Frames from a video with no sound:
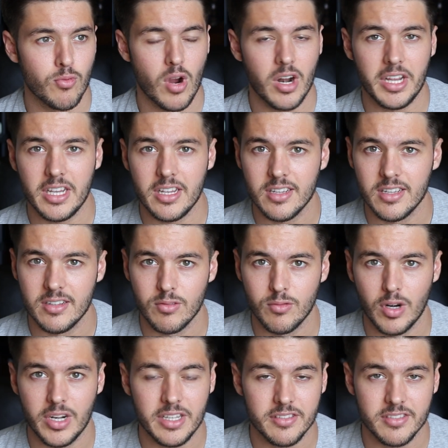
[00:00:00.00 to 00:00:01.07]
running
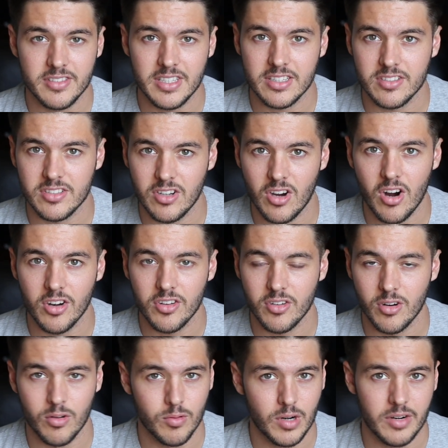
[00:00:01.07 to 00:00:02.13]
6 yards
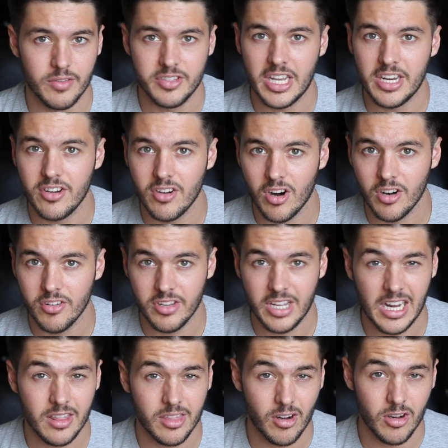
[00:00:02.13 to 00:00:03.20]
or whatever, 10 yards,
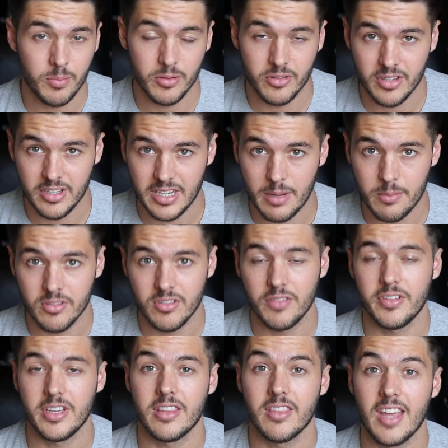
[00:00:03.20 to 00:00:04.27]
getting 30% damage,
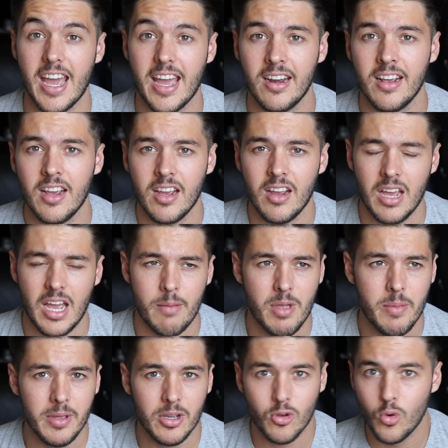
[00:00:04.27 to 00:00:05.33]
stuff like that. And
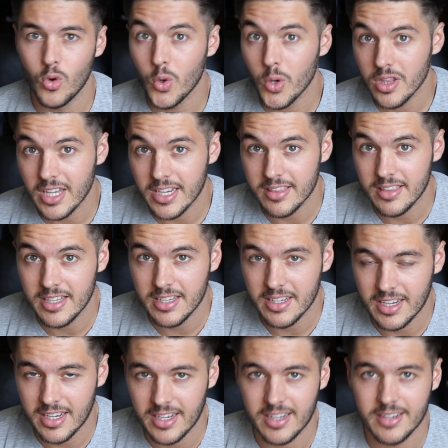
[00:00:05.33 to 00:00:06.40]
maybe a cool one like
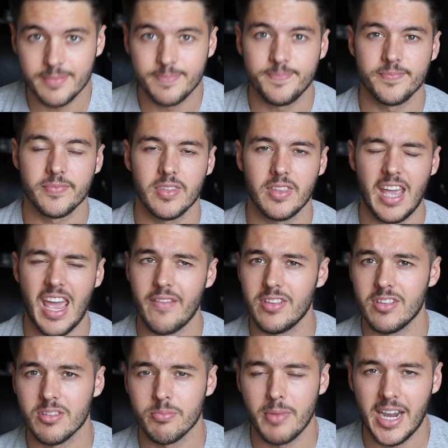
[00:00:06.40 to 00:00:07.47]
the
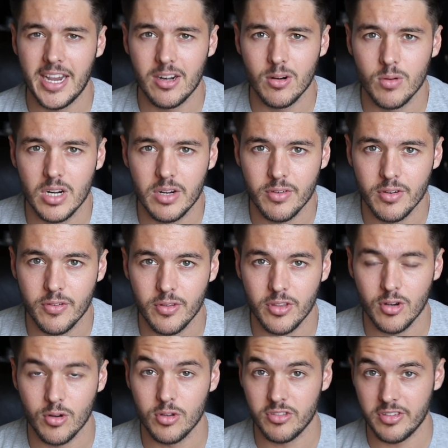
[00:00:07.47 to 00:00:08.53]
Heaven's Might or whatever for
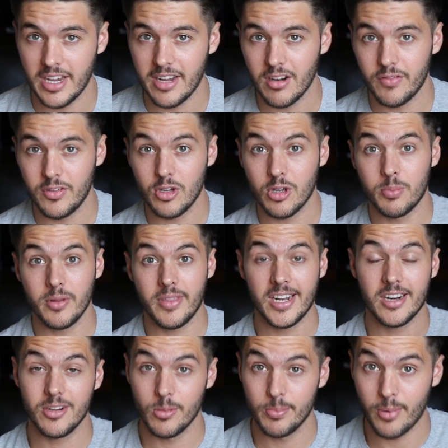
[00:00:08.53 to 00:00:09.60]
the Crusader, if you could put
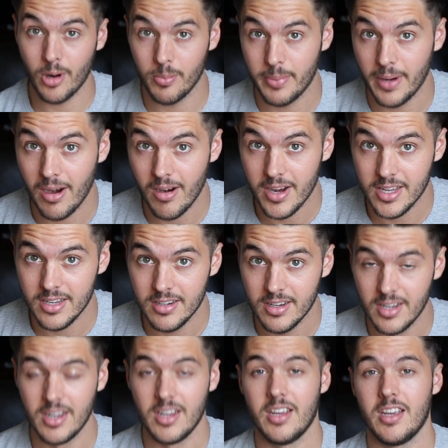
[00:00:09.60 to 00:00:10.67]
that on your Barbarian,
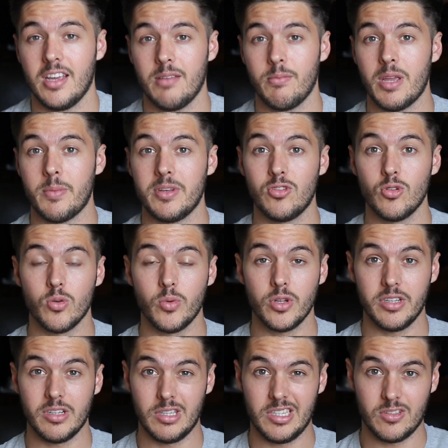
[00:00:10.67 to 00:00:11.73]
and maybe dual
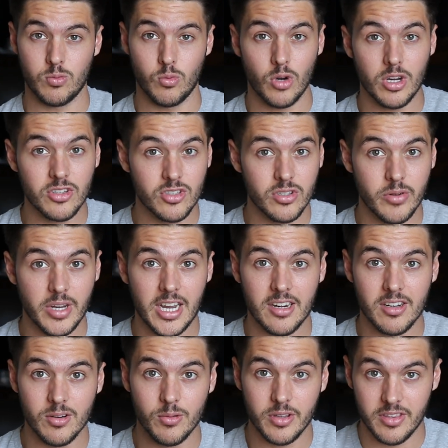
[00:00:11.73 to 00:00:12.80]
wield at least 1
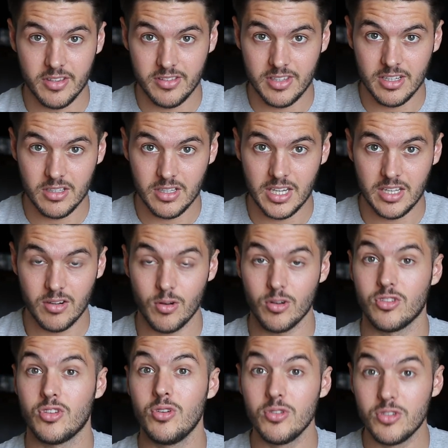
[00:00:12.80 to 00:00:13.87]
2-hander with the single hander, or
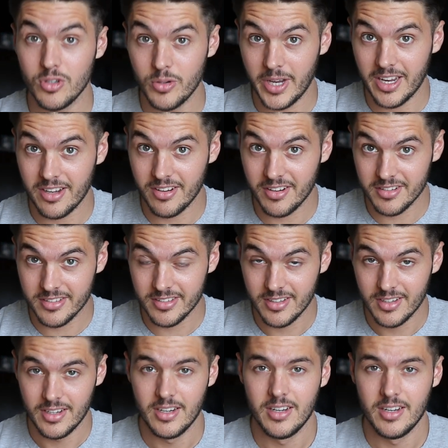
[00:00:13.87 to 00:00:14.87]
2 2-handers,